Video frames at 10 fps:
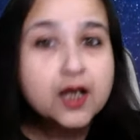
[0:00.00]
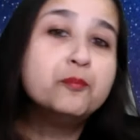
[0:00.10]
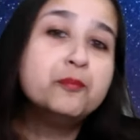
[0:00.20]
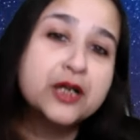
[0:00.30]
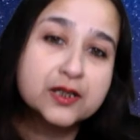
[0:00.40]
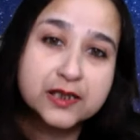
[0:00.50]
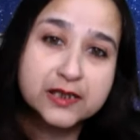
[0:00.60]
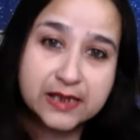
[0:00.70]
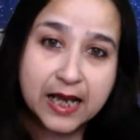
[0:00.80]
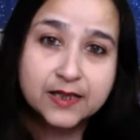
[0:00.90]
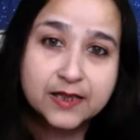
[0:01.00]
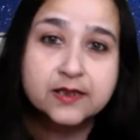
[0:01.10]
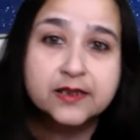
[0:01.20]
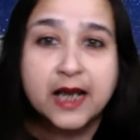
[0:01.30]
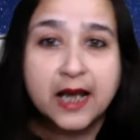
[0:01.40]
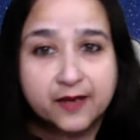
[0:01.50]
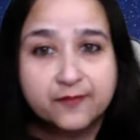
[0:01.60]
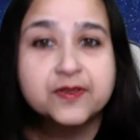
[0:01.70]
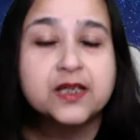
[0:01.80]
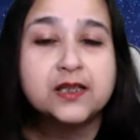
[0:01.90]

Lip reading: Because the ZAT, the IFT,